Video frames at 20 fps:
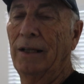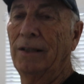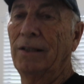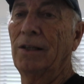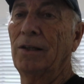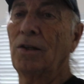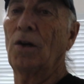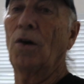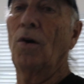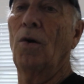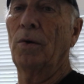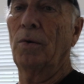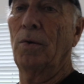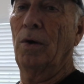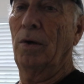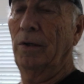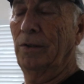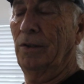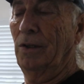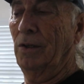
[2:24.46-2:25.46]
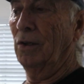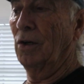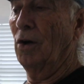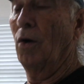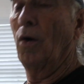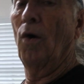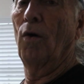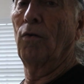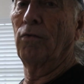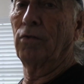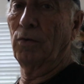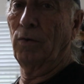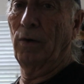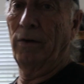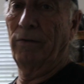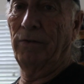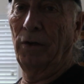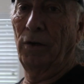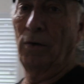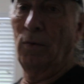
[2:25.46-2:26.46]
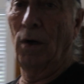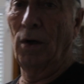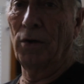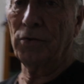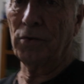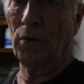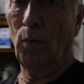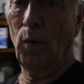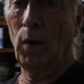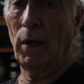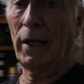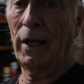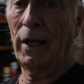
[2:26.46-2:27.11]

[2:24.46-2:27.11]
it didn't go it didn't go over very well. So what